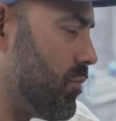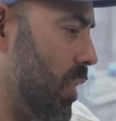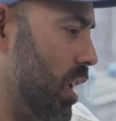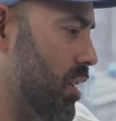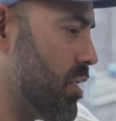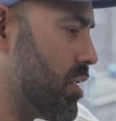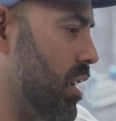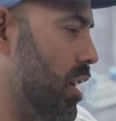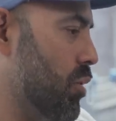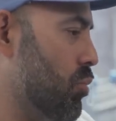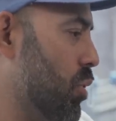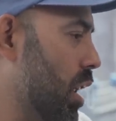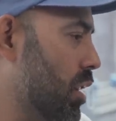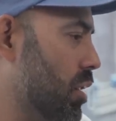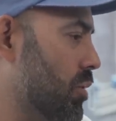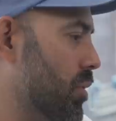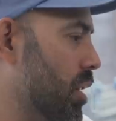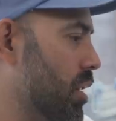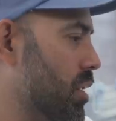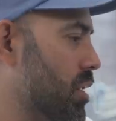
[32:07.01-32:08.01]
stay
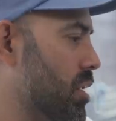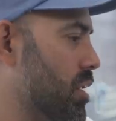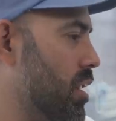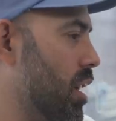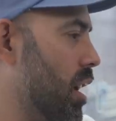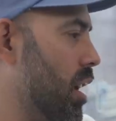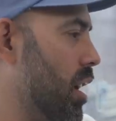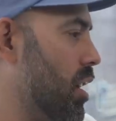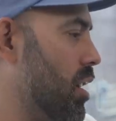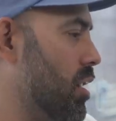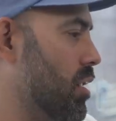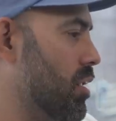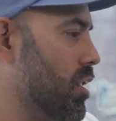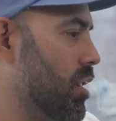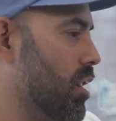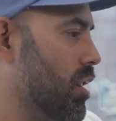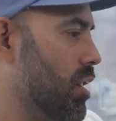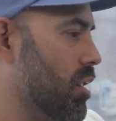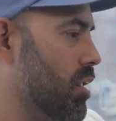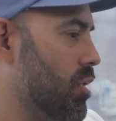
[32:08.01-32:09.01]
relevant and stay
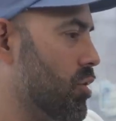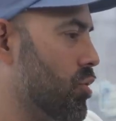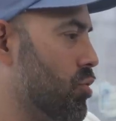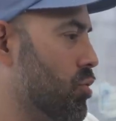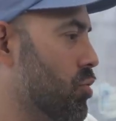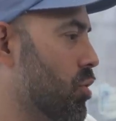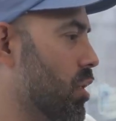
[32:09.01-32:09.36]
true